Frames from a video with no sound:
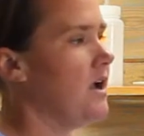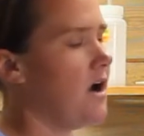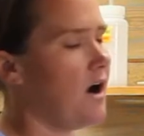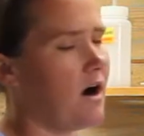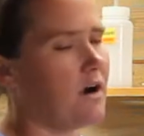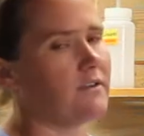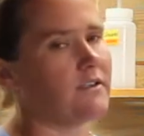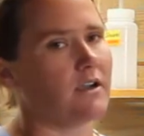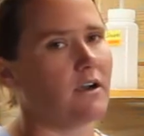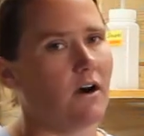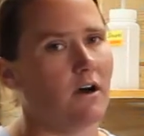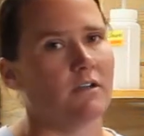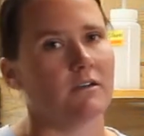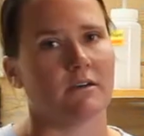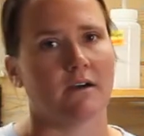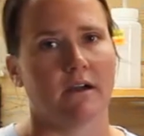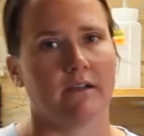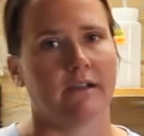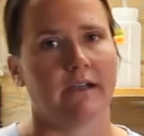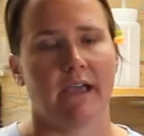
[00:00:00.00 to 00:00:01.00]
are the
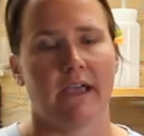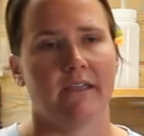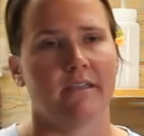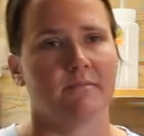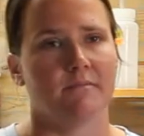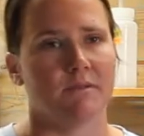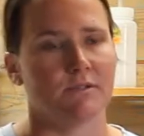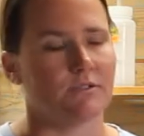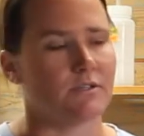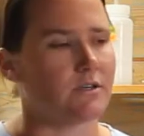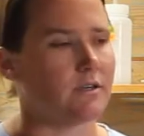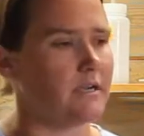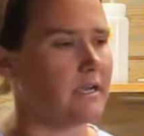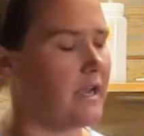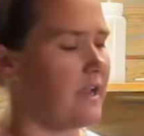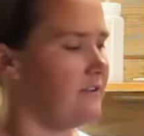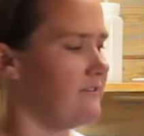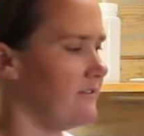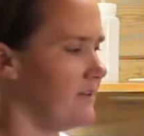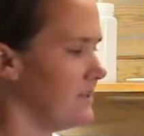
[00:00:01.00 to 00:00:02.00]
Colorado and the Missouri
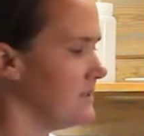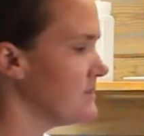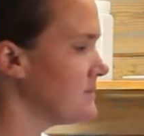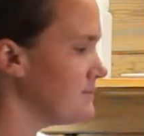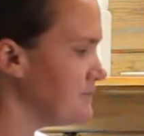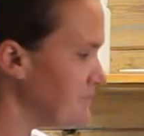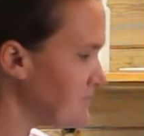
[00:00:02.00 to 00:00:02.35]
AVs.